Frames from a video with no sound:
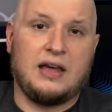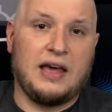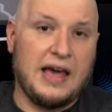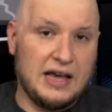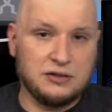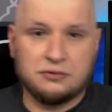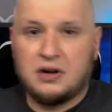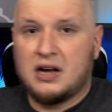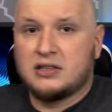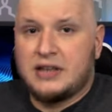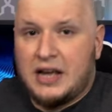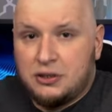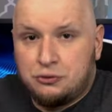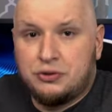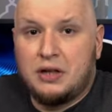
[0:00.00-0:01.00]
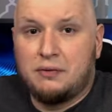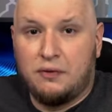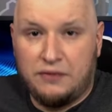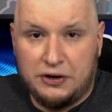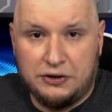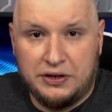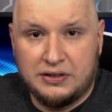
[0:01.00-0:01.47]
ASRock's entry-level
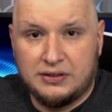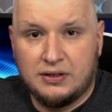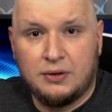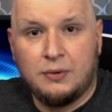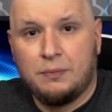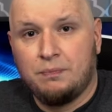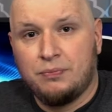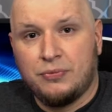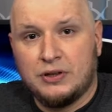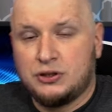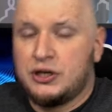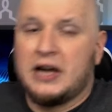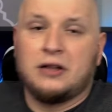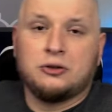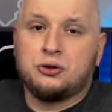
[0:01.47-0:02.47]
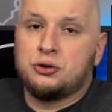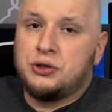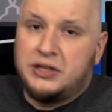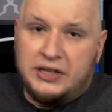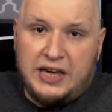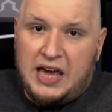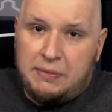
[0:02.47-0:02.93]
variant, the Challenger
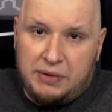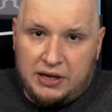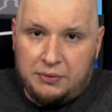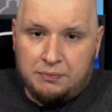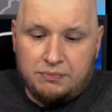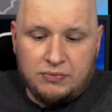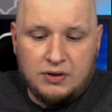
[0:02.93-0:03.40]
D Gaming.